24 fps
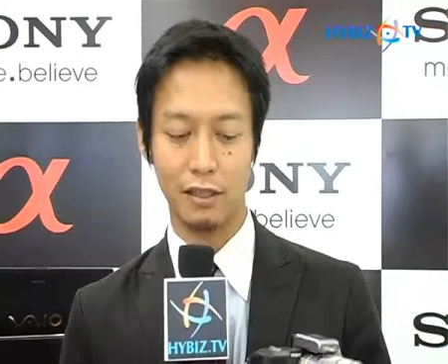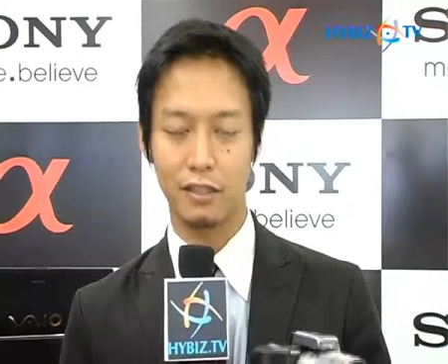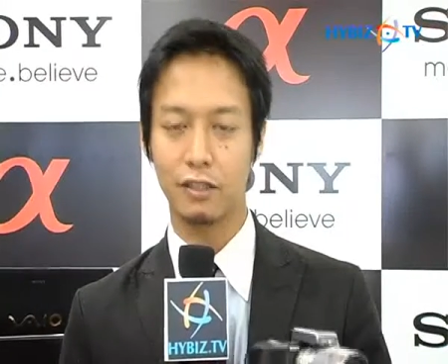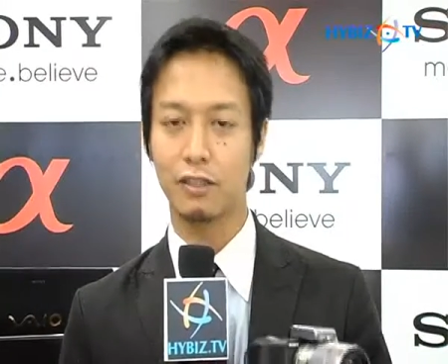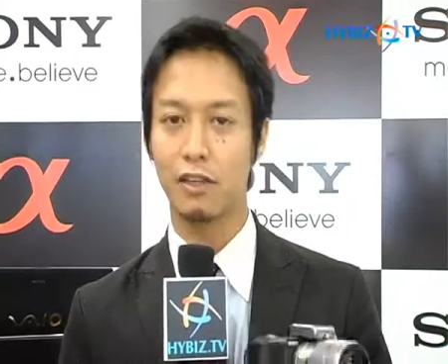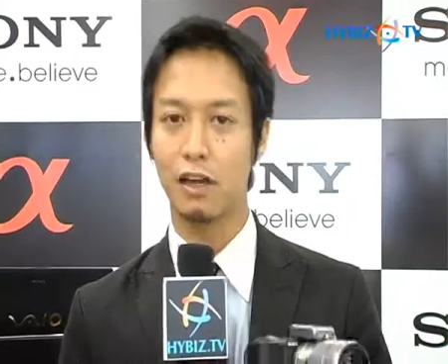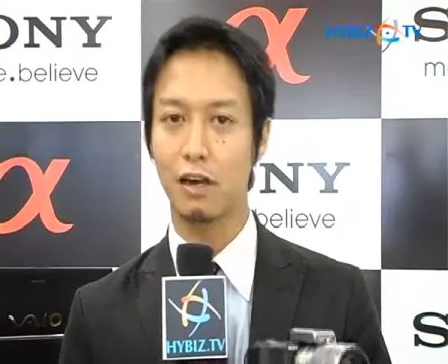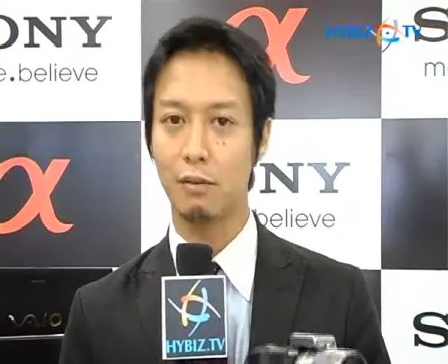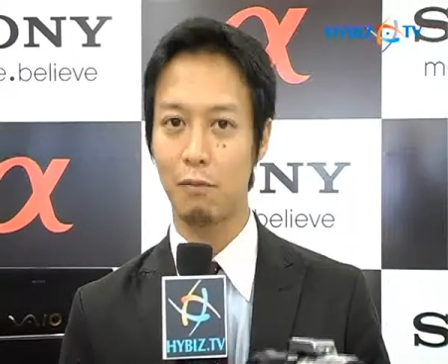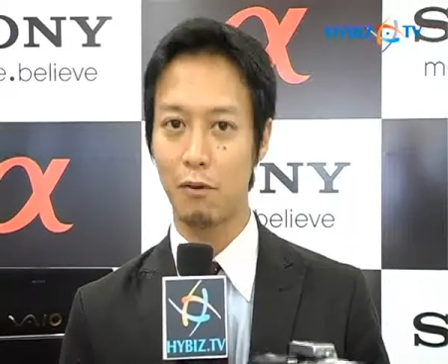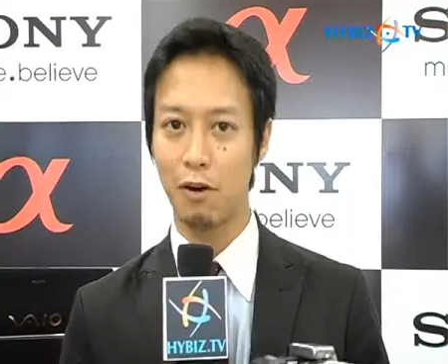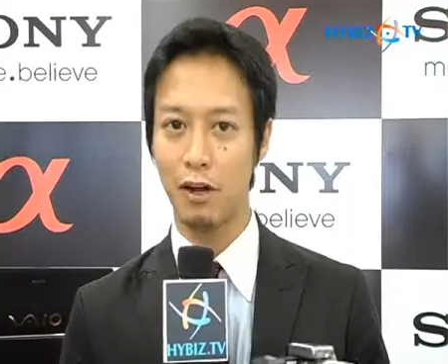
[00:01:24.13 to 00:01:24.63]
this
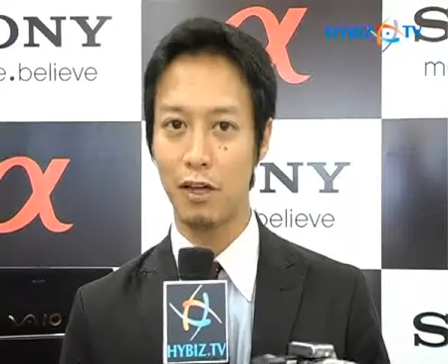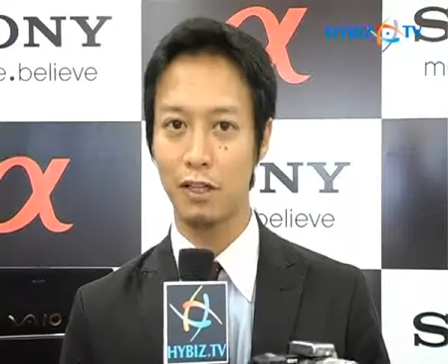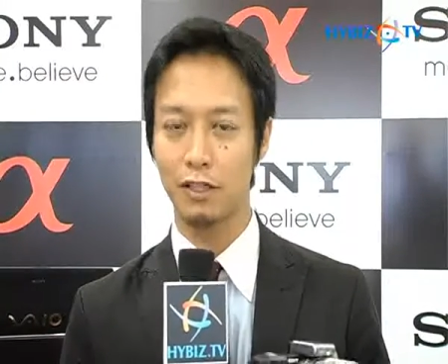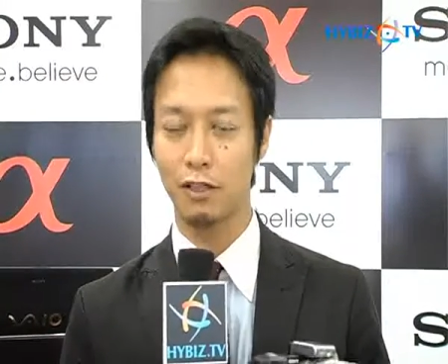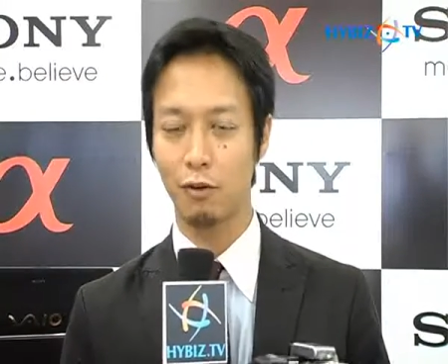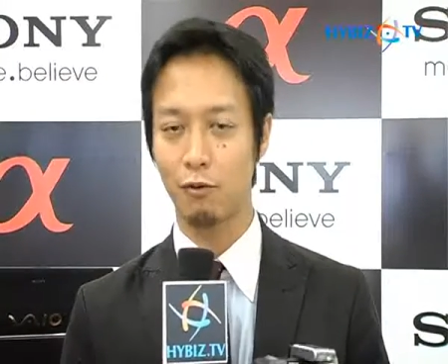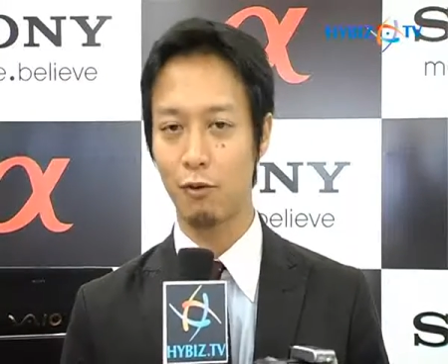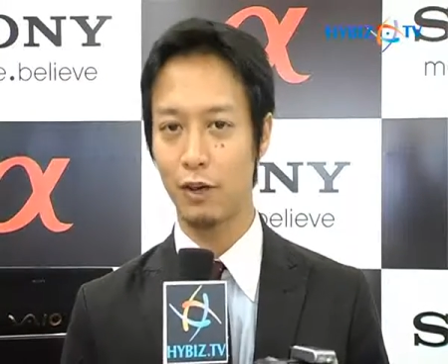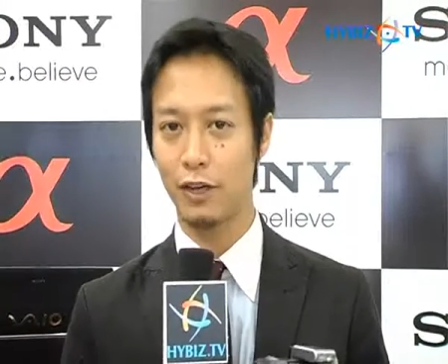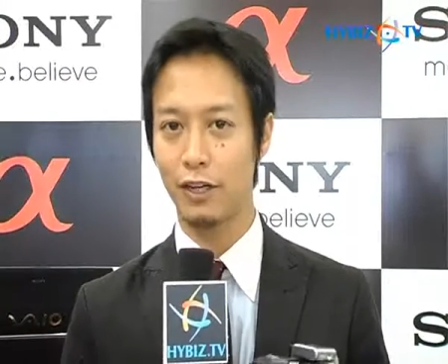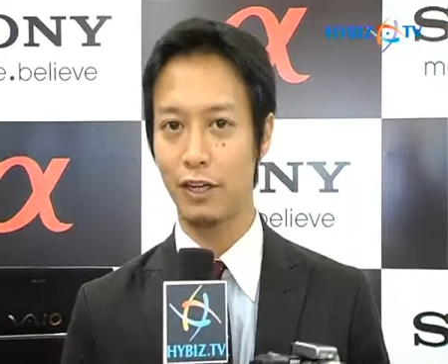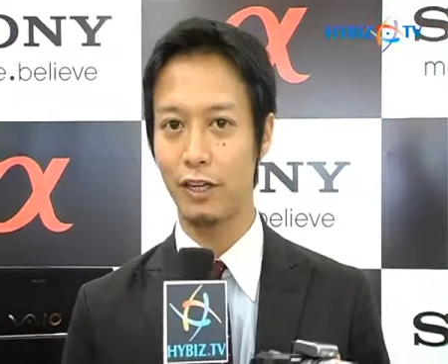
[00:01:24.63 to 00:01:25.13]
camera
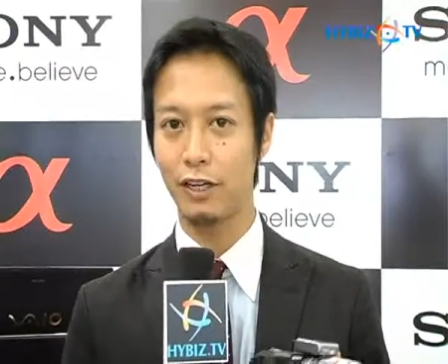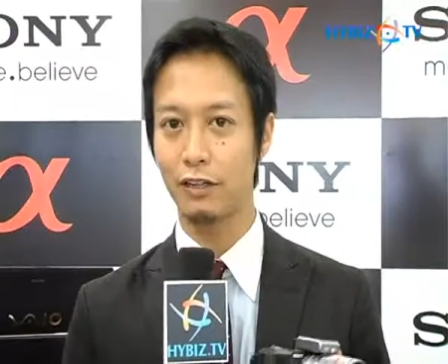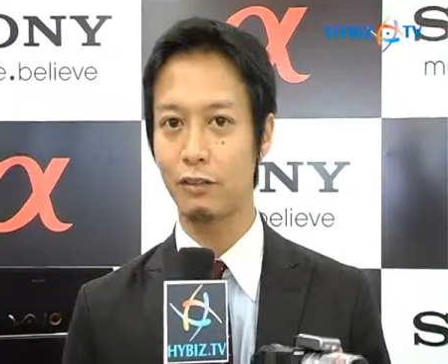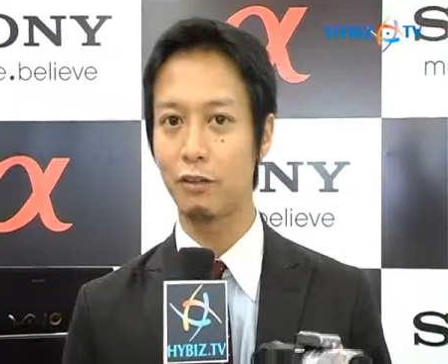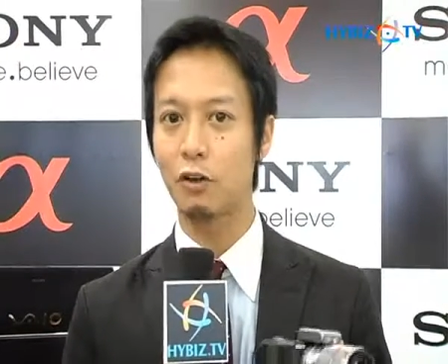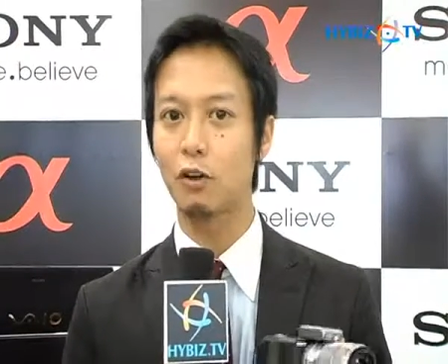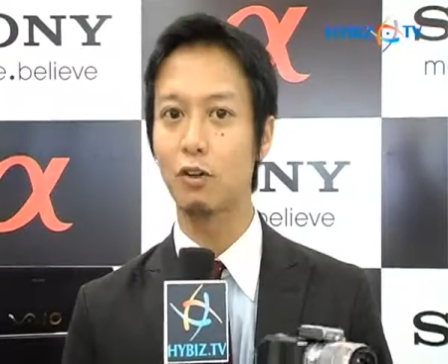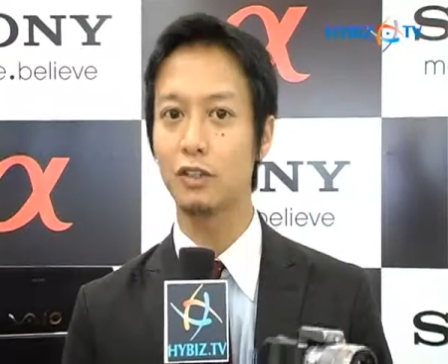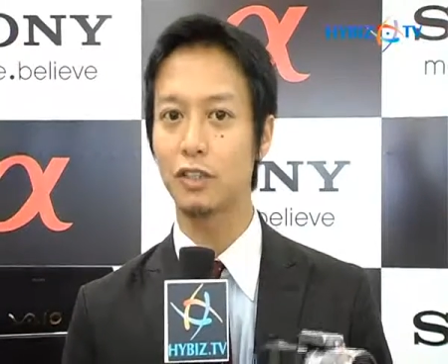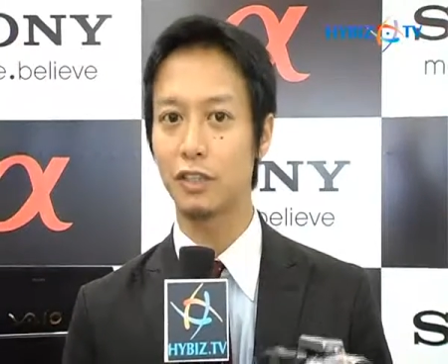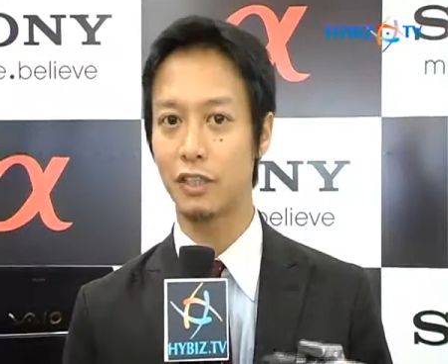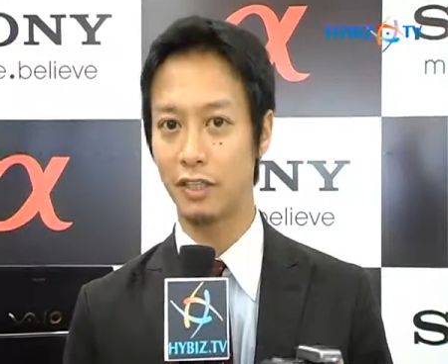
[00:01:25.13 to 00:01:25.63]
is already
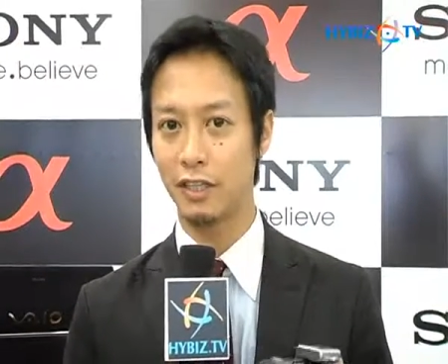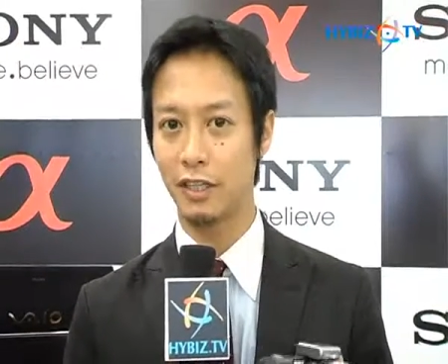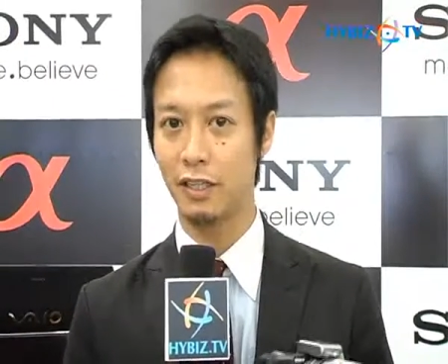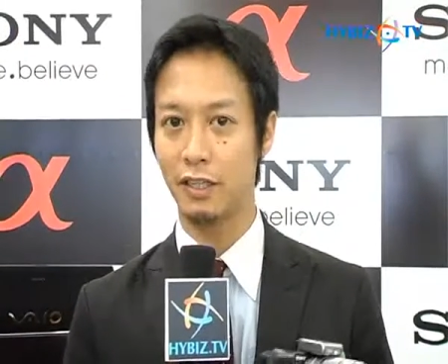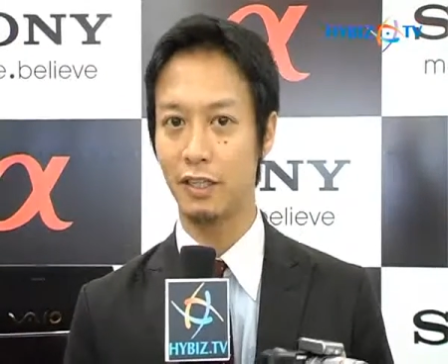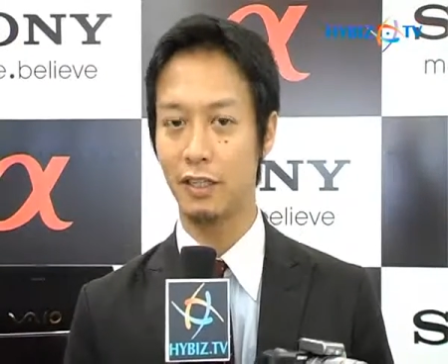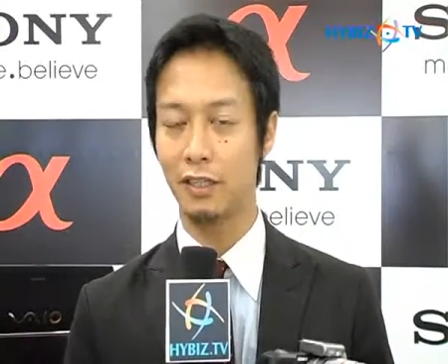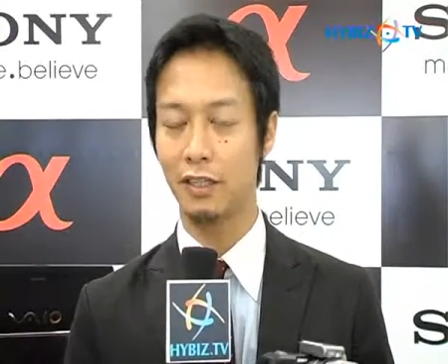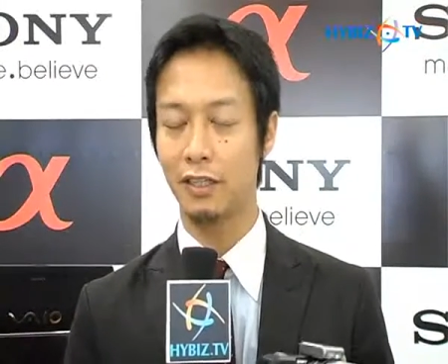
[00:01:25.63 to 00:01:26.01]
launched in,